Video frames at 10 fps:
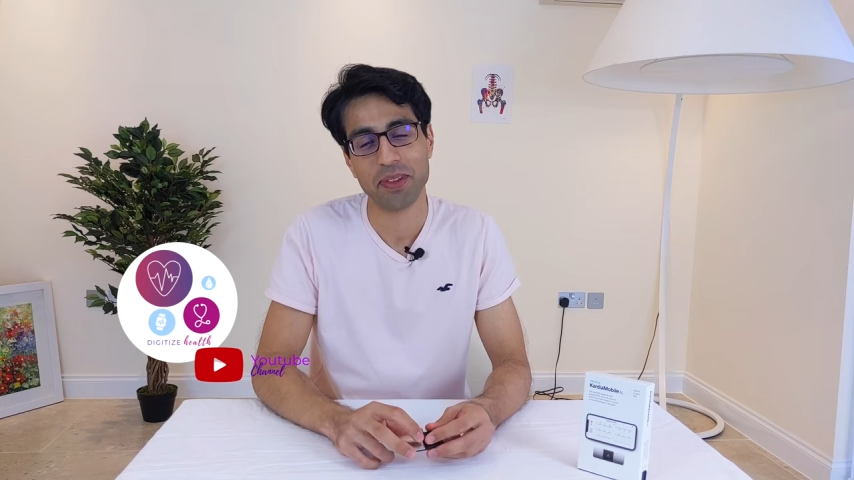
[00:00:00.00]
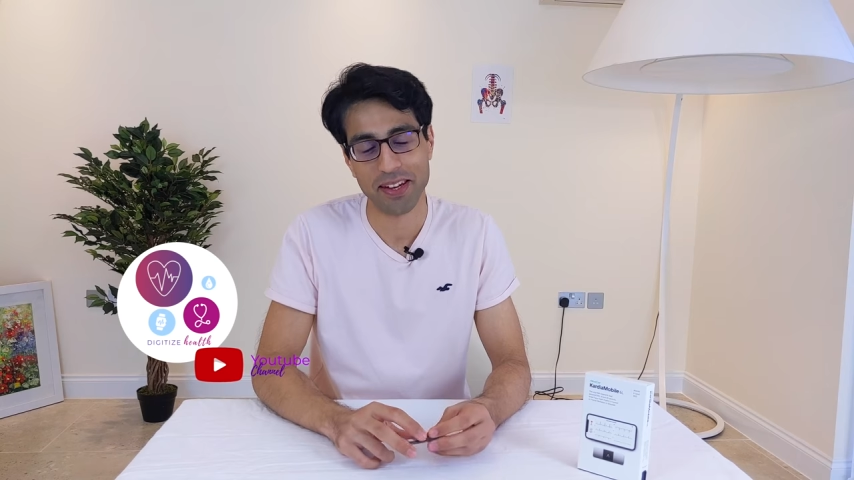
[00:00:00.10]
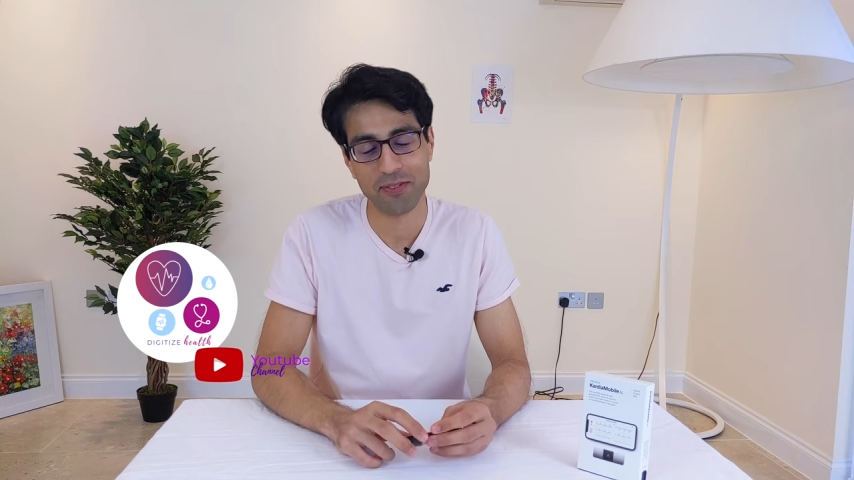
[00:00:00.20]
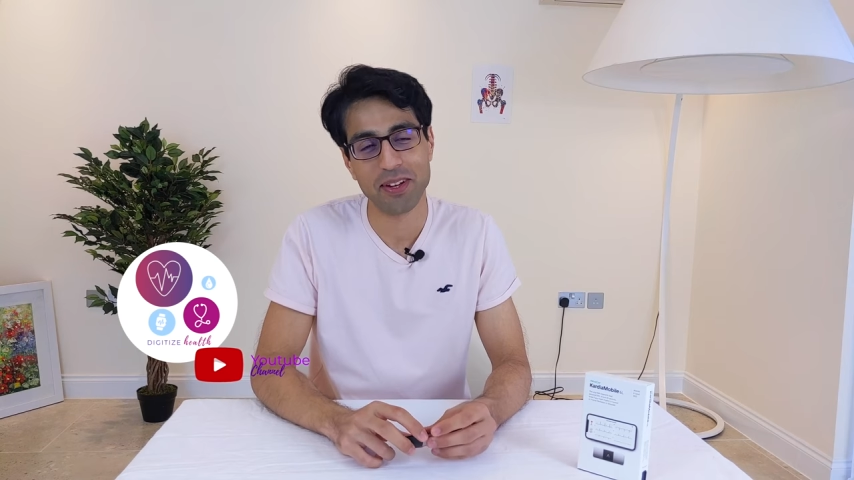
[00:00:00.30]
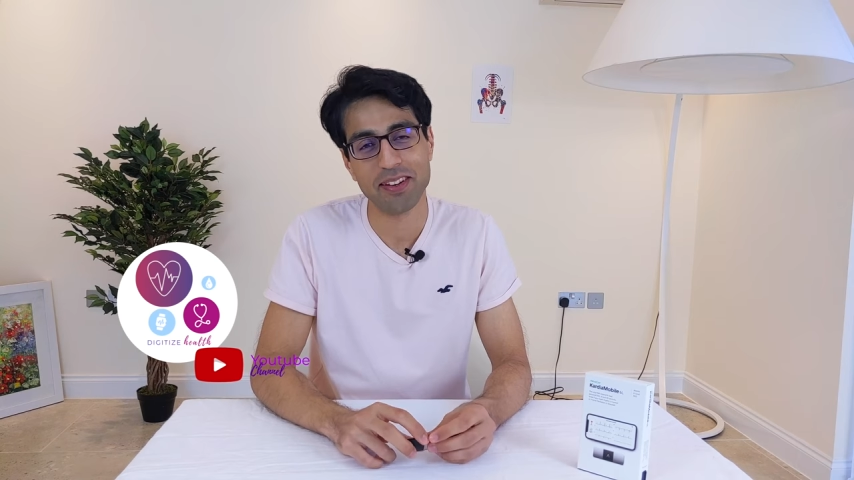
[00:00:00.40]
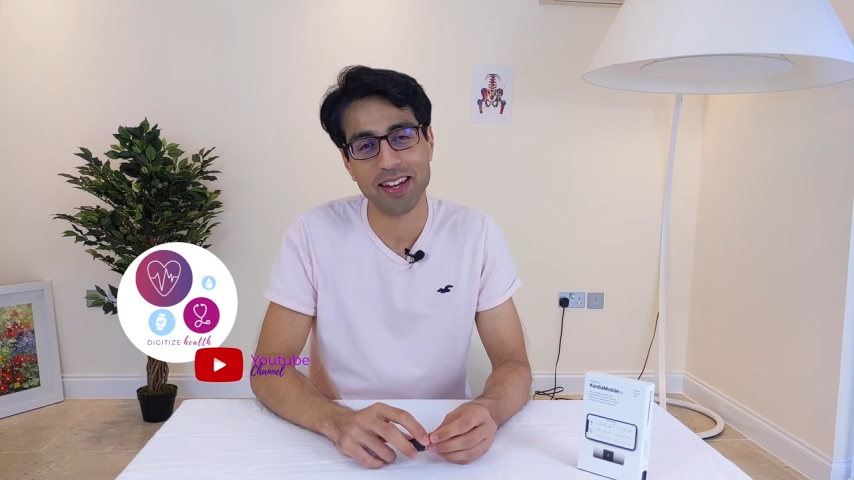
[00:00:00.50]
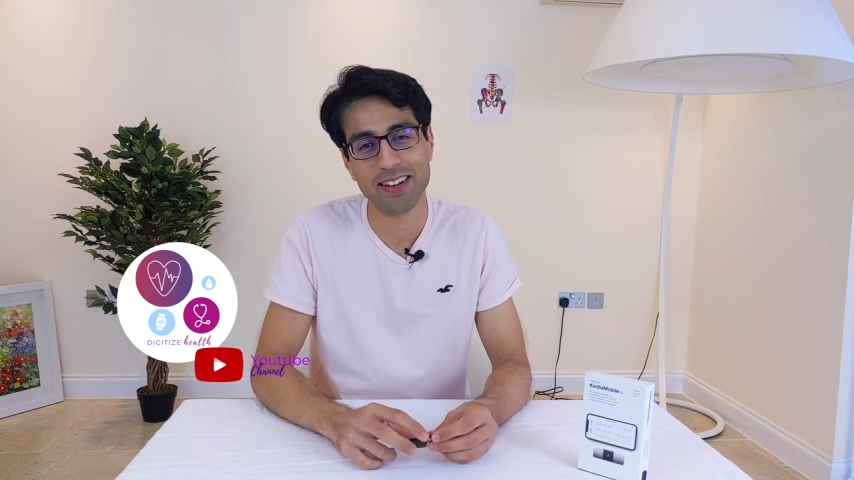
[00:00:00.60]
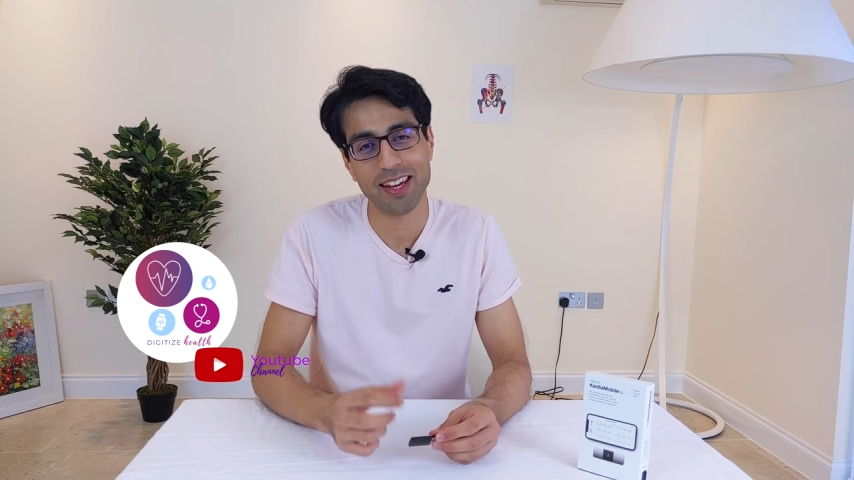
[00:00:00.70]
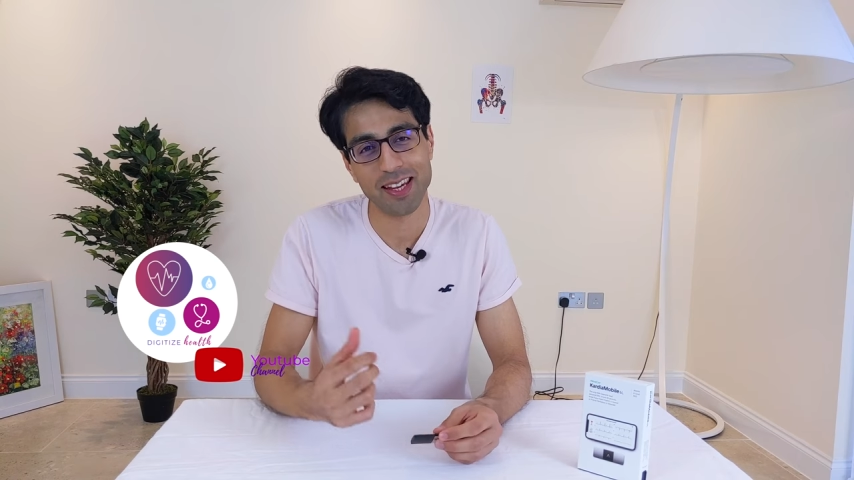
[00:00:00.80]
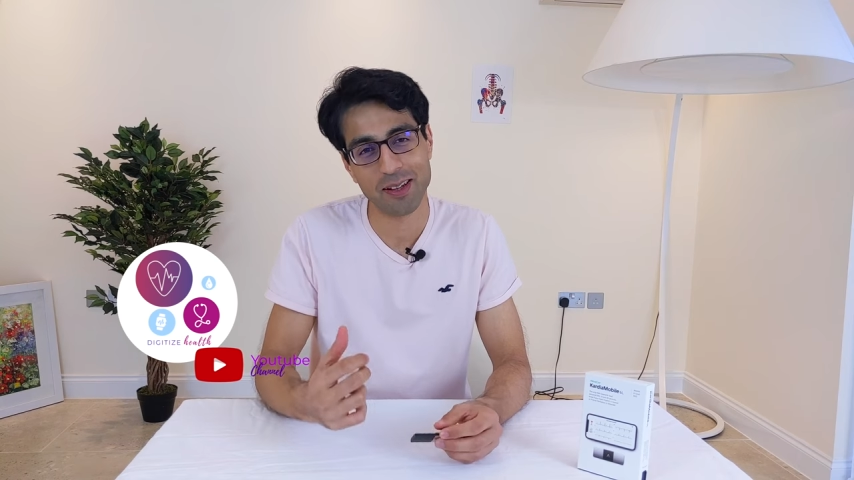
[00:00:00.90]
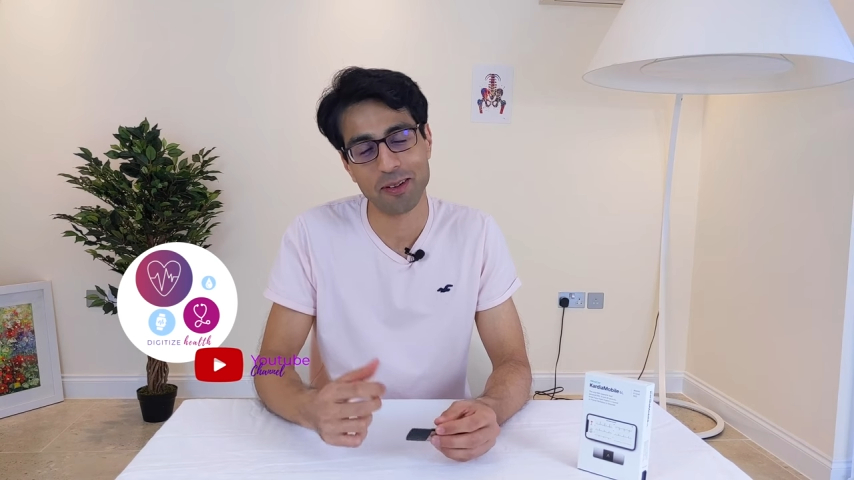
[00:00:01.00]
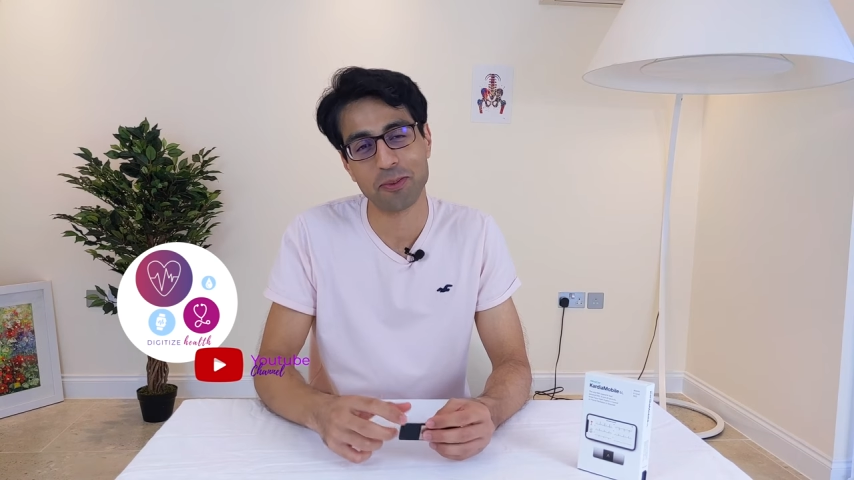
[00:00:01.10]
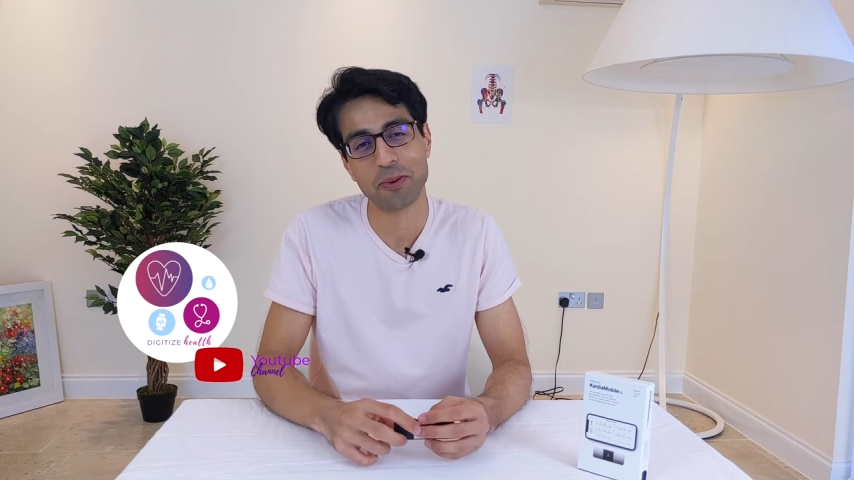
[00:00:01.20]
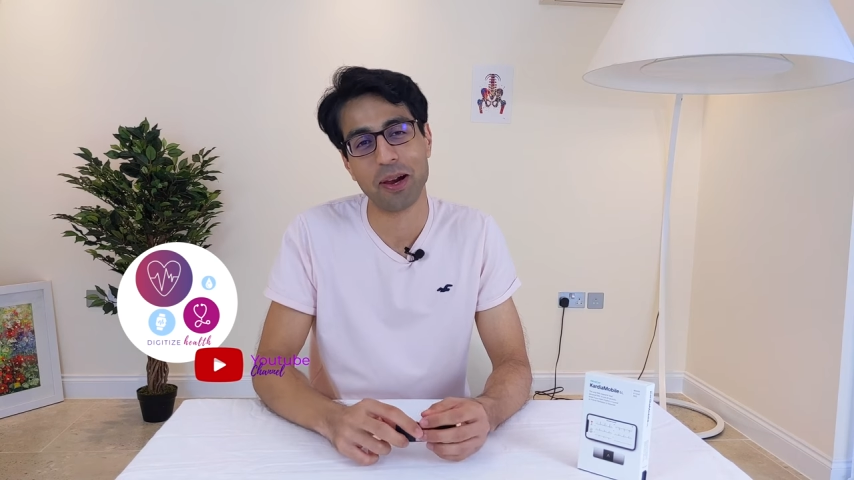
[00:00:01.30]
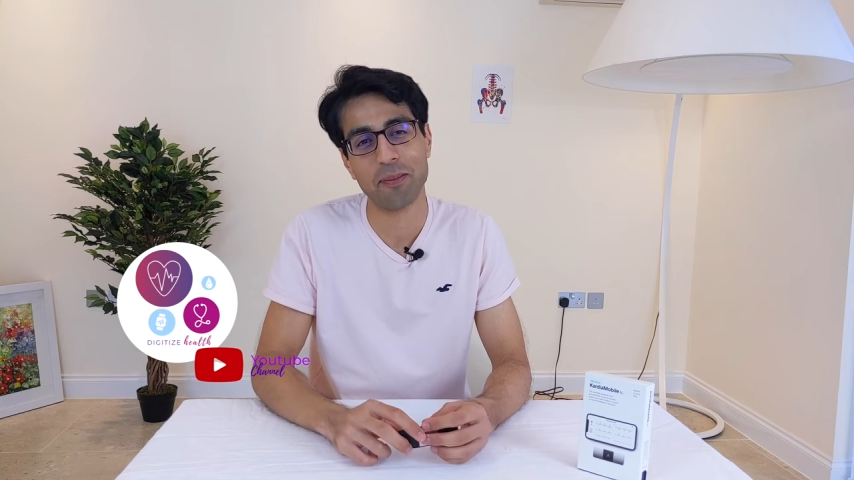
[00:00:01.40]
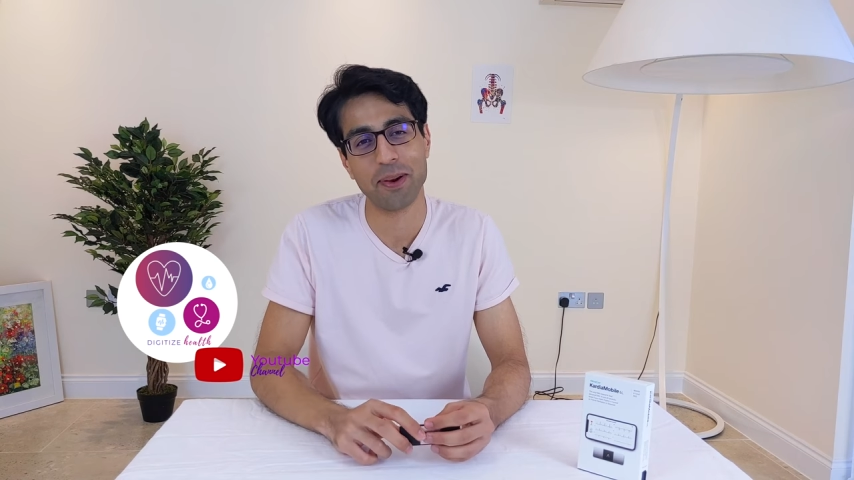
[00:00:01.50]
and if you did, hit the subscribe